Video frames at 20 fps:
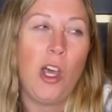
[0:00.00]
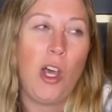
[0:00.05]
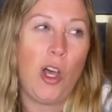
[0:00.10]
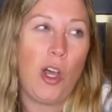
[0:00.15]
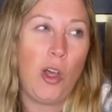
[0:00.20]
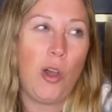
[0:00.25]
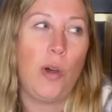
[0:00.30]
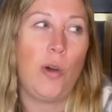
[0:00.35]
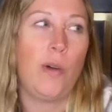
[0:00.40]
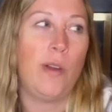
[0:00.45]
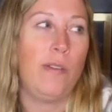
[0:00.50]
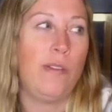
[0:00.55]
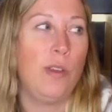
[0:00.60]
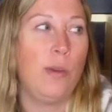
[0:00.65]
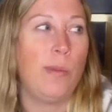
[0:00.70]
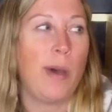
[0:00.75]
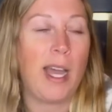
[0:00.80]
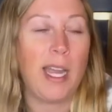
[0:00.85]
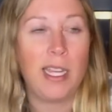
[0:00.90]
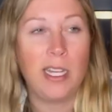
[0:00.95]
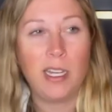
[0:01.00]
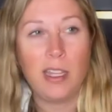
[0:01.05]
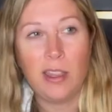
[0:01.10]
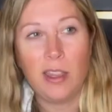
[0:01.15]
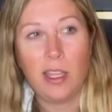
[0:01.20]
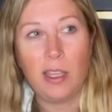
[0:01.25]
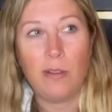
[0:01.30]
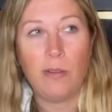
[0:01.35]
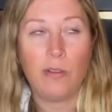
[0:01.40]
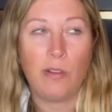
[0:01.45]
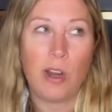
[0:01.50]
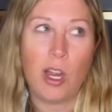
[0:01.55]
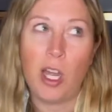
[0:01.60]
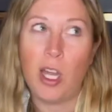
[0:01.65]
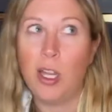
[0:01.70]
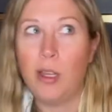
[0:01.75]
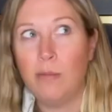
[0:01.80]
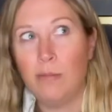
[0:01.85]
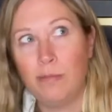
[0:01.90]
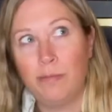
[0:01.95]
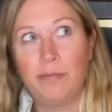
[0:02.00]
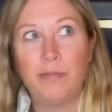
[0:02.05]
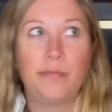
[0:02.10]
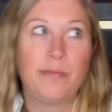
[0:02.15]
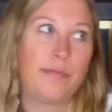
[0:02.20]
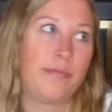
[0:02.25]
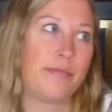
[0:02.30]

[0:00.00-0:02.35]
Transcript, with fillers: oh, if you buy anything from